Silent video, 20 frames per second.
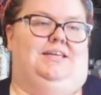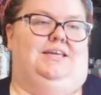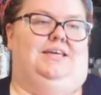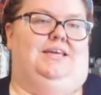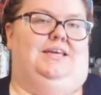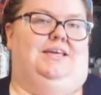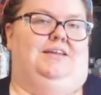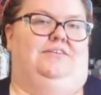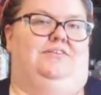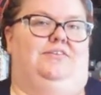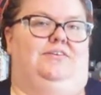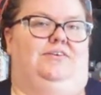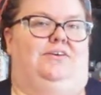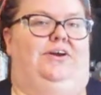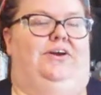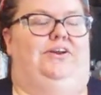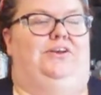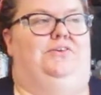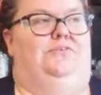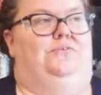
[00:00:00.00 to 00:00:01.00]
it
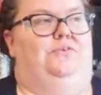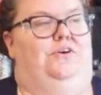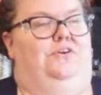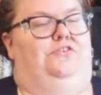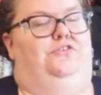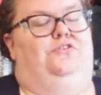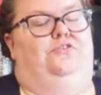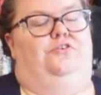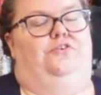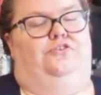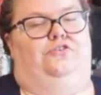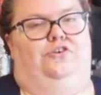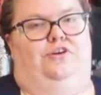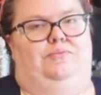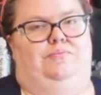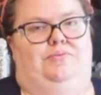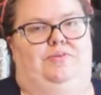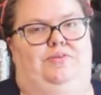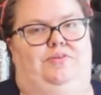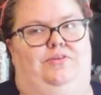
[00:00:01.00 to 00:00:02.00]
kind of crushes her
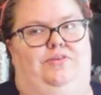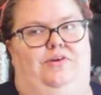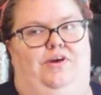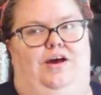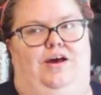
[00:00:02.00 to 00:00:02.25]
dreams,